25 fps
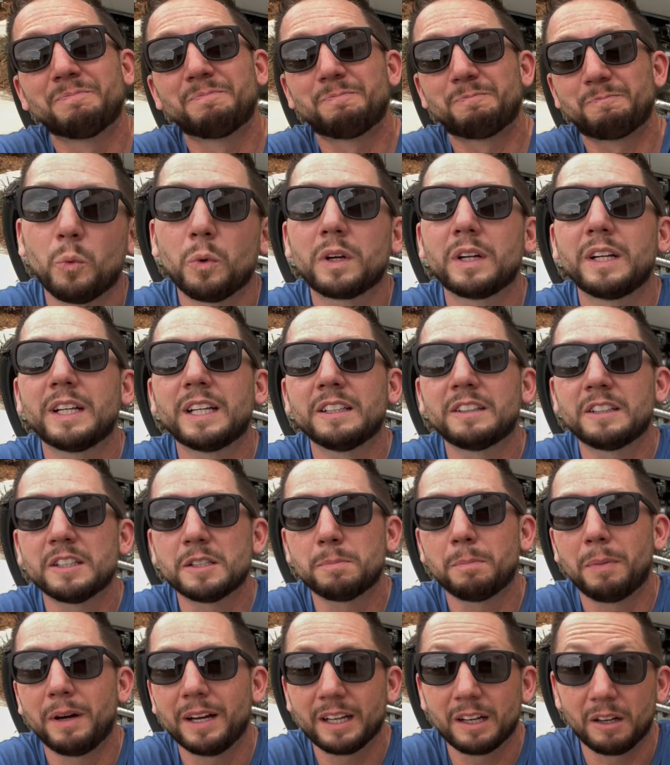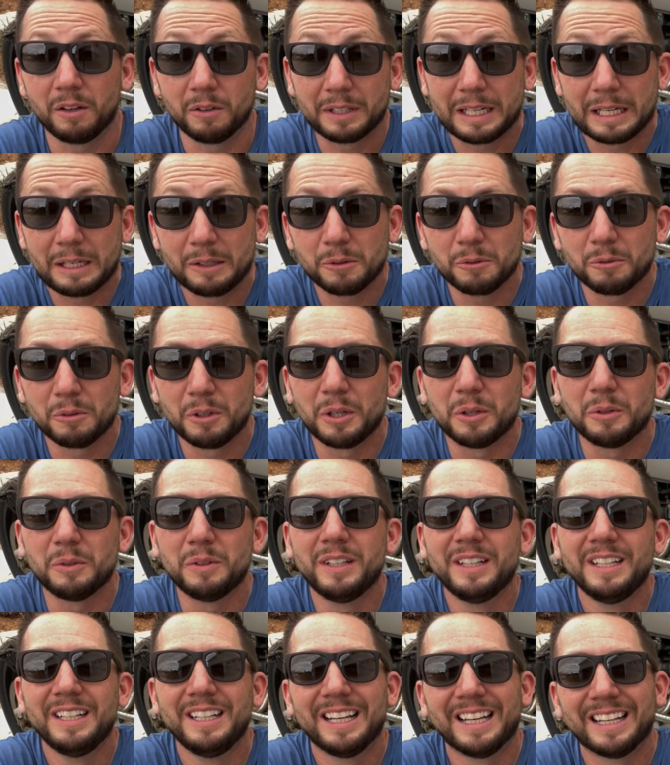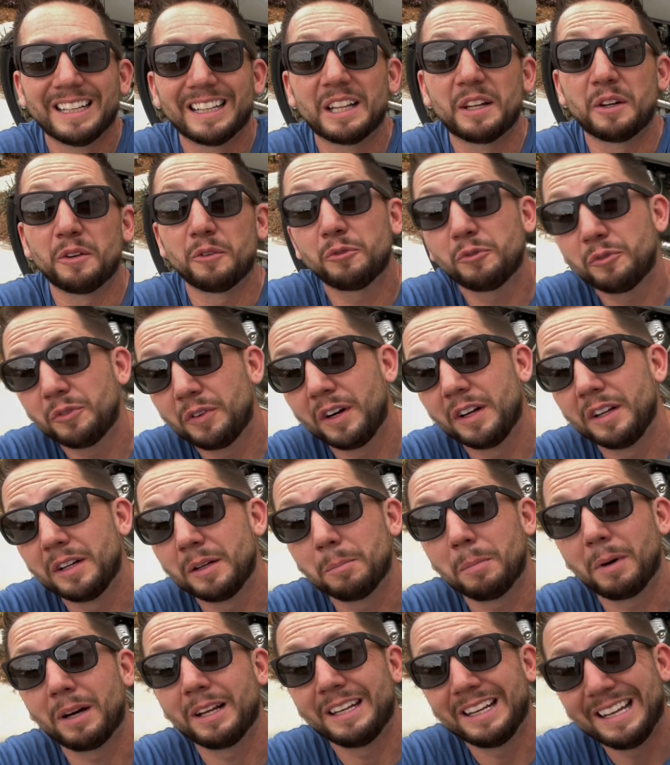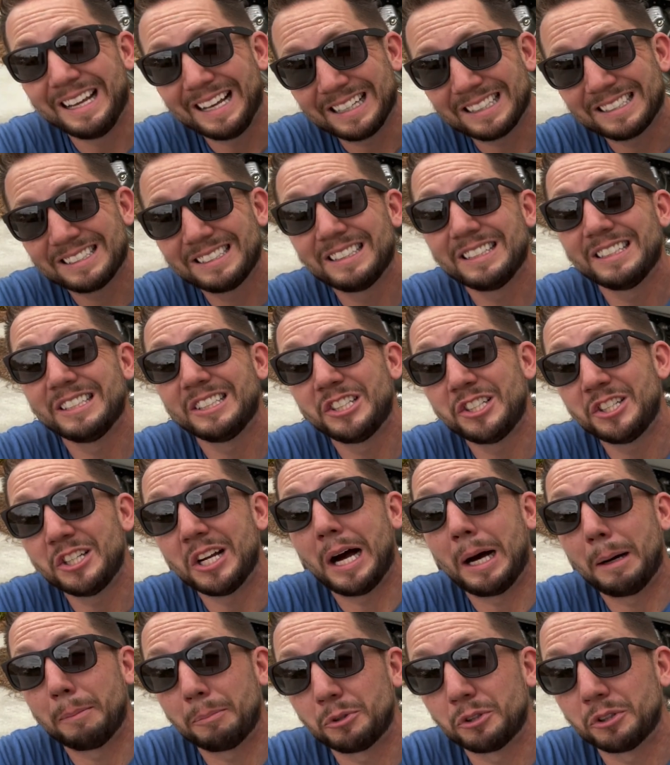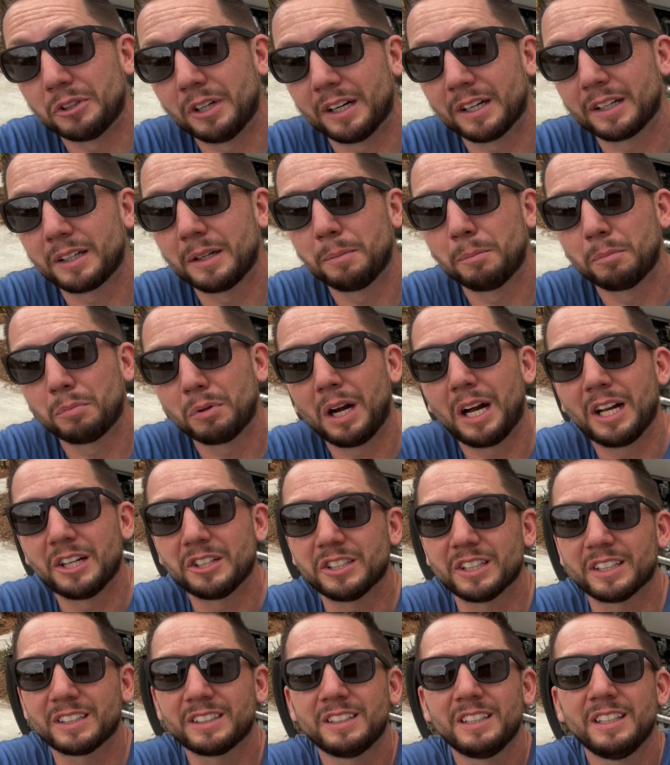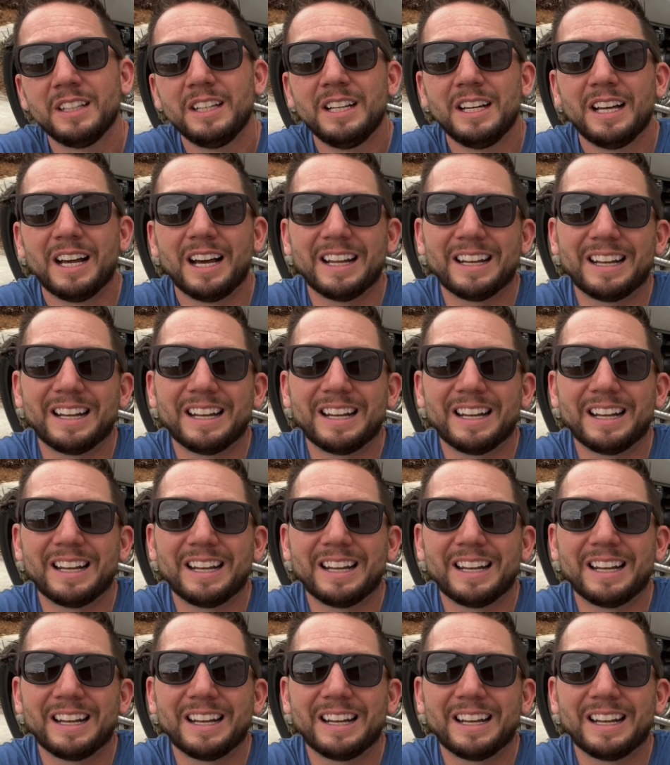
We're gonna get this bike on down the road and let it fund my next shop truck project, a